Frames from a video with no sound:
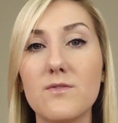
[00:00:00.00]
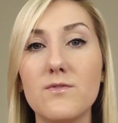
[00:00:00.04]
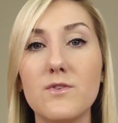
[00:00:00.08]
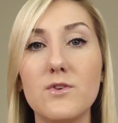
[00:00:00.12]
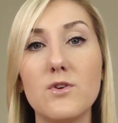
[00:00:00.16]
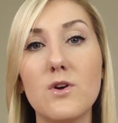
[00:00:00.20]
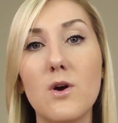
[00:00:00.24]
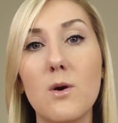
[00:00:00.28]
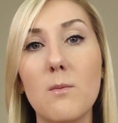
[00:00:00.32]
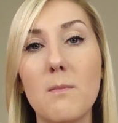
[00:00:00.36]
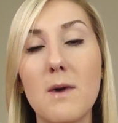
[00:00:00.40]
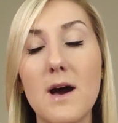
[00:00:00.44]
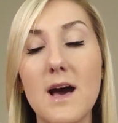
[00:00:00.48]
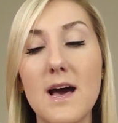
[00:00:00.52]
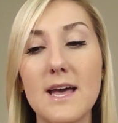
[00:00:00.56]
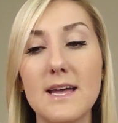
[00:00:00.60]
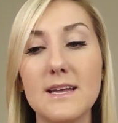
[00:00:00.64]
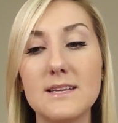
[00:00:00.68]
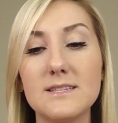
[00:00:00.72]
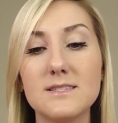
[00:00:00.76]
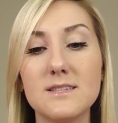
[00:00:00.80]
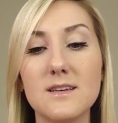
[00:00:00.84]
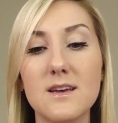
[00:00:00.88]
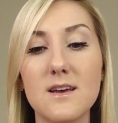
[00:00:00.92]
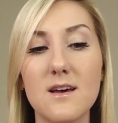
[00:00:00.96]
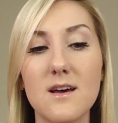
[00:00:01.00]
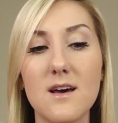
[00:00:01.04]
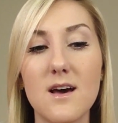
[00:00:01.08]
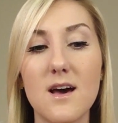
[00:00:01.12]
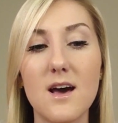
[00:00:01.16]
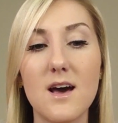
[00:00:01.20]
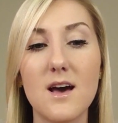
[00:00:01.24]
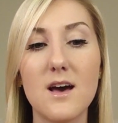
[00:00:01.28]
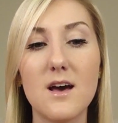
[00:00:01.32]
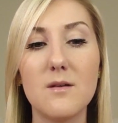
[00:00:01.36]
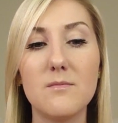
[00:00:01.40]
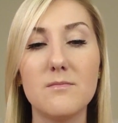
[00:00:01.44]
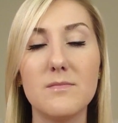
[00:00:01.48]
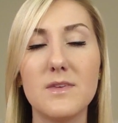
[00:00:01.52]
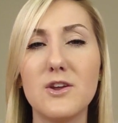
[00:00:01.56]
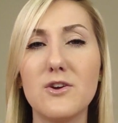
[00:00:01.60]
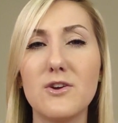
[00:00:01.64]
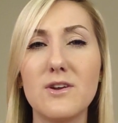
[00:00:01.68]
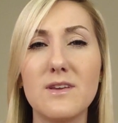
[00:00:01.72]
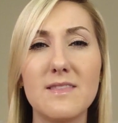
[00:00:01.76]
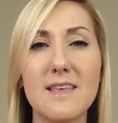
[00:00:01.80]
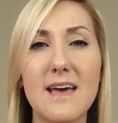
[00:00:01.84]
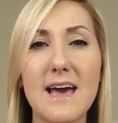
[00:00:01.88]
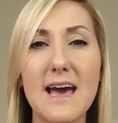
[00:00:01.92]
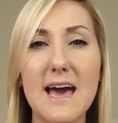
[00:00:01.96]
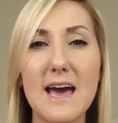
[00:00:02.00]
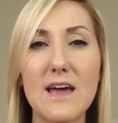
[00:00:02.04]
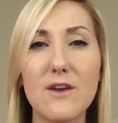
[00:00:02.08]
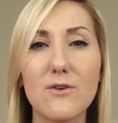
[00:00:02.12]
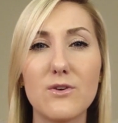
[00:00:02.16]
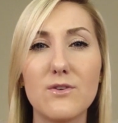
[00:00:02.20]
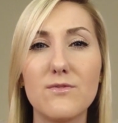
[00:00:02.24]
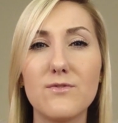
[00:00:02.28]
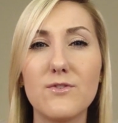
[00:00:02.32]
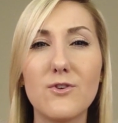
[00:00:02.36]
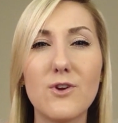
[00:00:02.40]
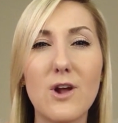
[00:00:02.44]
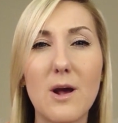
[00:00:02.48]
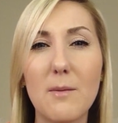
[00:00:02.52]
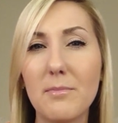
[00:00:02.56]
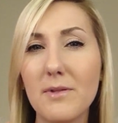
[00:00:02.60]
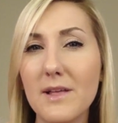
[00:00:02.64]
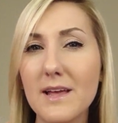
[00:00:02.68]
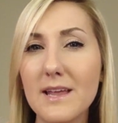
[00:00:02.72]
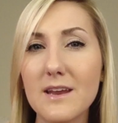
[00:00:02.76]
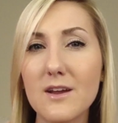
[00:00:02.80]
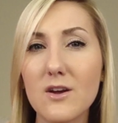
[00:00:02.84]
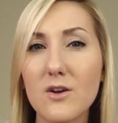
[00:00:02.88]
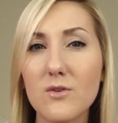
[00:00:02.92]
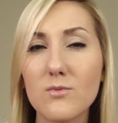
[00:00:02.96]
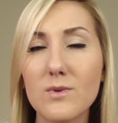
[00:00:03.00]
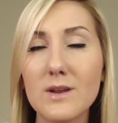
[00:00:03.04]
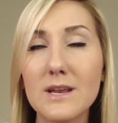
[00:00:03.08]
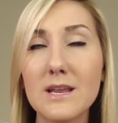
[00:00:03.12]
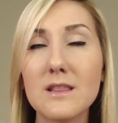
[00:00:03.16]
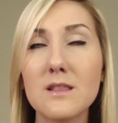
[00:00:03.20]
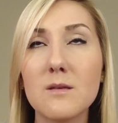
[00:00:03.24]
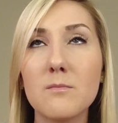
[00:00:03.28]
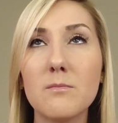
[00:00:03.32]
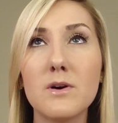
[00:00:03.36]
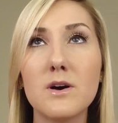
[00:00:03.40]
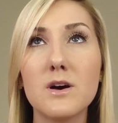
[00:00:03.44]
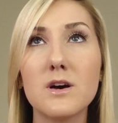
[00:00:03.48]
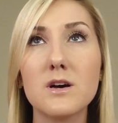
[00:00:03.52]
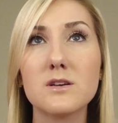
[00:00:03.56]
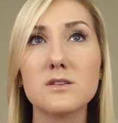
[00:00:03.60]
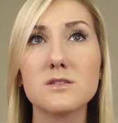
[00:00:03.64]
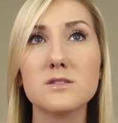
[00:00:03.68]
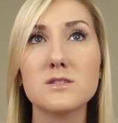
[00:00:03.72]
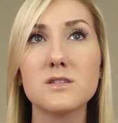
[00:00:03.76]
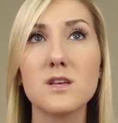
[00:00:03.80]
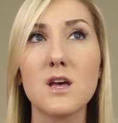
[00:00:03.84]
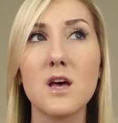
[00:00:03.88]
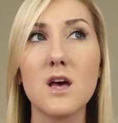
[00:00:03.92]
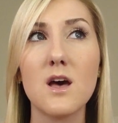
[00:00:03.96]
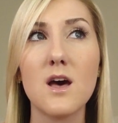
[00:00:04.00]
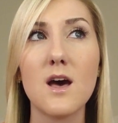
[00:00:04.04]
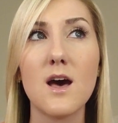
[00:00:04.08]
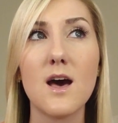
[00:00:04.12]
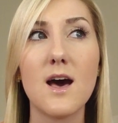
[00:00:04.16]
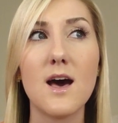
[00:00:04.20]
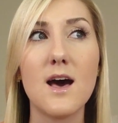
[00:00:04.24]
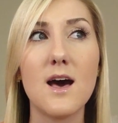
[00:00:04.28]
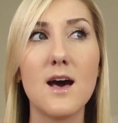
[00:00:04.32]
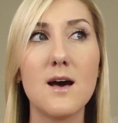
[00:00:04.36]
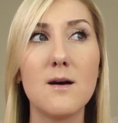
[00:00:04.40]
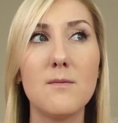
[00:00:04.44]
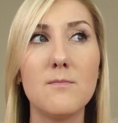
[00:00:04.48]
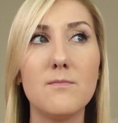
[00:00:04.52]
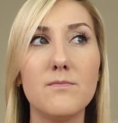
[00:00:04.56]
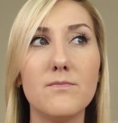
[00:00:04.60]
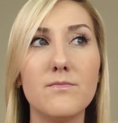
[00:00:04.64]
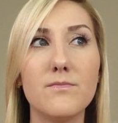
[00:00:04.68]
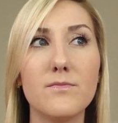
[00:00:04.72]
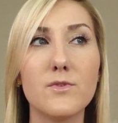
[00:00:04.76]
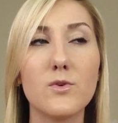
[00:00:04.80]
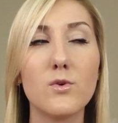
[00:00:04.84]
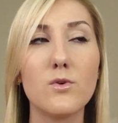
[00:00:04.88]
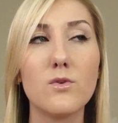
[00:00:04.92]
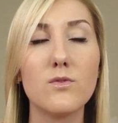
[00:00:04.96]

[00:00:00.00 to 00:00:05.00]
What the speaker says: If you don't mind hearing that, or if you're not planning on reading the books, then